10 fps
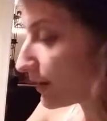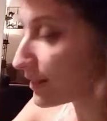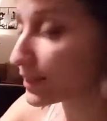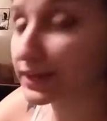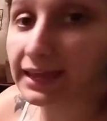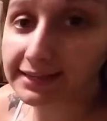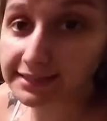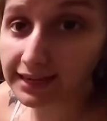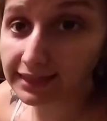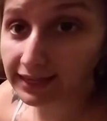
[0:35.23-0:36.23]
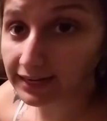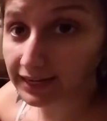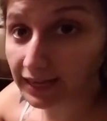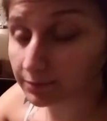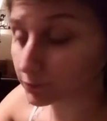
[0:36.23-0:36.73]
the casing that it
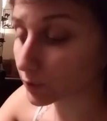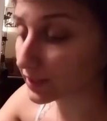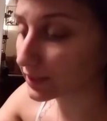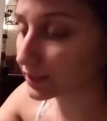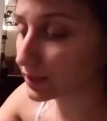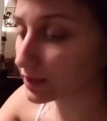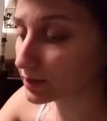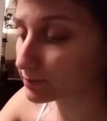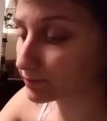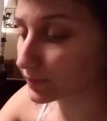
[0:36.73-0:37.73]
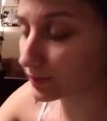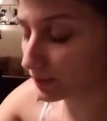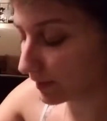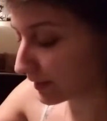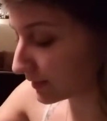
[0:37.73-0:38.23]
came with, and
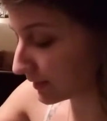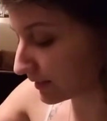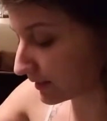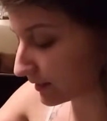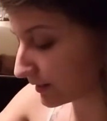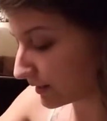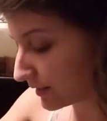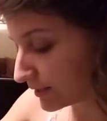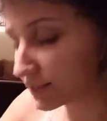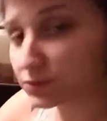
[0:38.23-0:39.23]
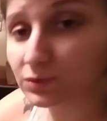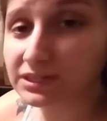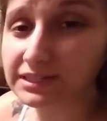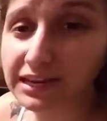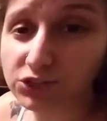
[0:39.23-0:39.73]
then this one
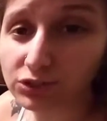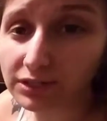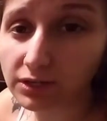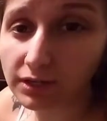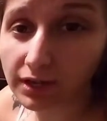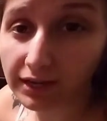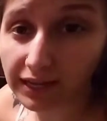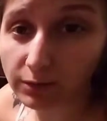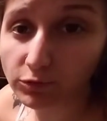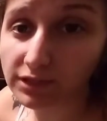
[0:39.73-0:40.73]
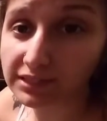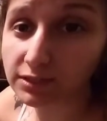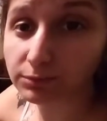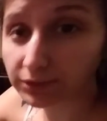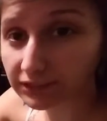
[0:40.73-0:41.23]
is actually a camera that's
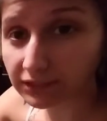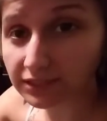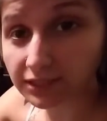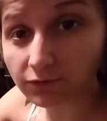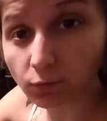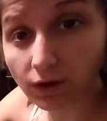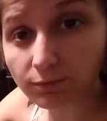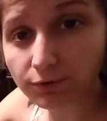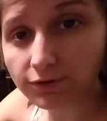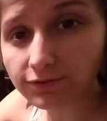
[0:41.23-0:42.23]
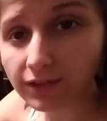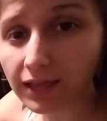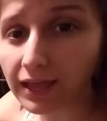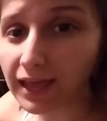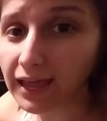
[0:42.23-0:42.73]
completely self-waterproof
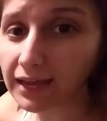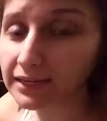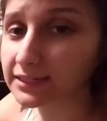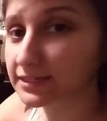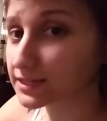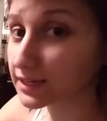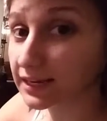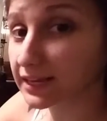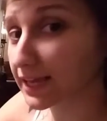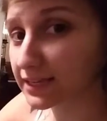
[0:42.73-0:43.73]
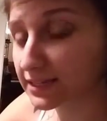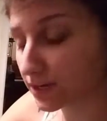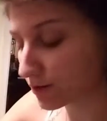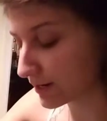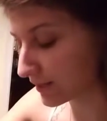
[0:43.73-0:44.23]
and it doesn't need a casing
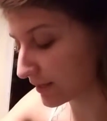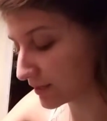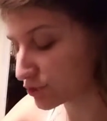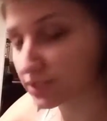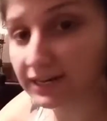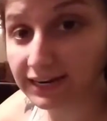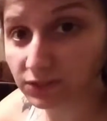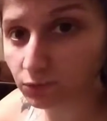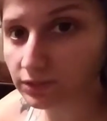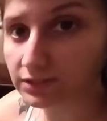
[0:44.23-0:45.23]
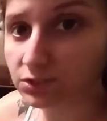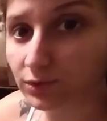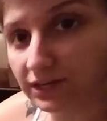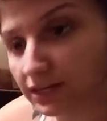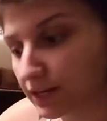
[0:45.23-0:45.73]
or anything, it just has one so
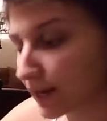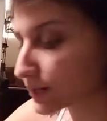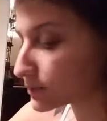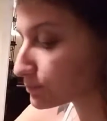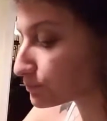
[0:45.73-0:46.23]
it can connect.